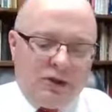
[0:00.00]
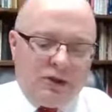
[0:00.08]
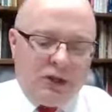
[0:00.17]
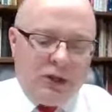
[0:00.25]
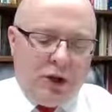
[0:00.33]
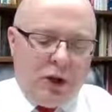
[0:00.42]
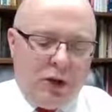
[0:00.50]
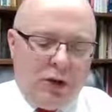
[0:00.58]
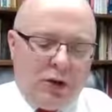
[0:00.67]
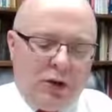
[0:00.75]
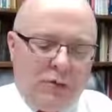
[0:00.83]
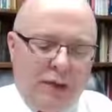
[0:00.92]
When she
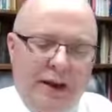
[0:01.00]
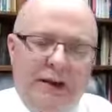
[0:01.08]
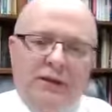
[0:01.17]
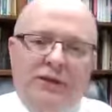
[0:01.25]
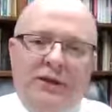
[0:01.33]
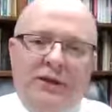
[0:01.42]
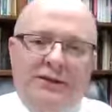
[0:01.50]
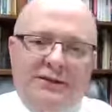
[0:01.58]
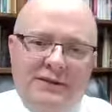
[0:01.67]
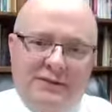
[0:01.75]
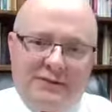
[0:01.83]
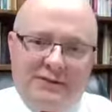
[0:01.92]
heard about
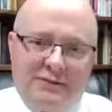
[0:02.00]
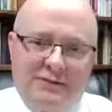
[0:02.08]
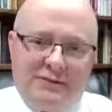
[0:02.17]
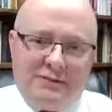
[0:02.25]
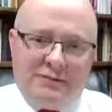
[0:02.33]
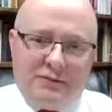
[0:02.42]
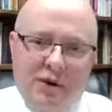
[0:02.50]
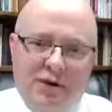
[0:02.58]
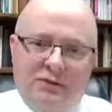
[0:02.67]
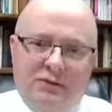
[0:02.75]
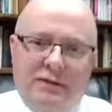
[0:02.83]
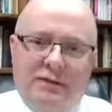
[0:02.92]
Jesus,
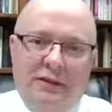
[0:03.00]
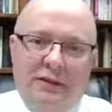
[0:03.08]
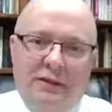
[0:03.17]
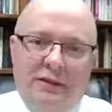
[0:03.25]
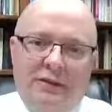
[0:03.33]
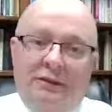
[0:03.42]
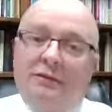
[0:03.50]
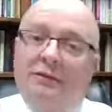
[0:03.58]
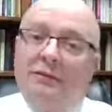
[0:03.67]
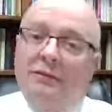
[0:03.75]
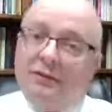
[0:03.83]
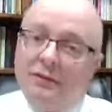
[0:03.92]
pause right there,
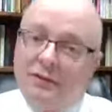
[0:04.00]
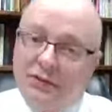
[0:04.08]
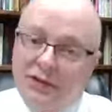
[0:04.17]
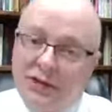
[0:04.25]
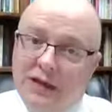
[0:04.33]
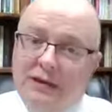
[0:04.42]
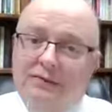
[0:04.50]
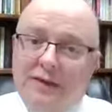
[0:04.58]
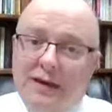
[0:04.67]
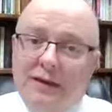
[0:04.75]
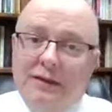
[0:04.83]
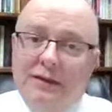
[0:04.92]
she had
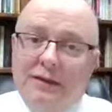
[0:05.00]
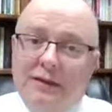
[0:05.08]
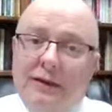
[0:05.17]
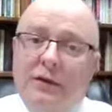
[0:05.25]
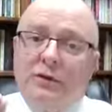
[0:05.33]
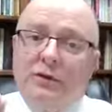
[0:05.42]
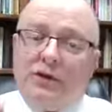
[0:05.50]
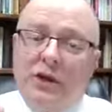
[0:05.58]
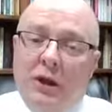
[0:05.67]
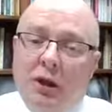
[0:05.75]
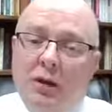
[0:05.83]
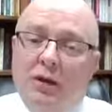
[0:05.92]
faith. When
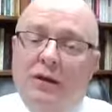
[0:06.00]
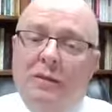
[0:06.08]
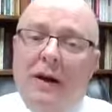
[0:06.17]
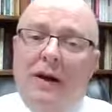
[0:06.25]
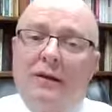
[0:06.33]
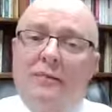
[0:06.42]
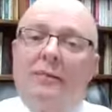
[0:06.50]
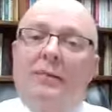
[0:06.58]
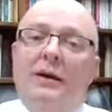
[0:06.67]
she heard about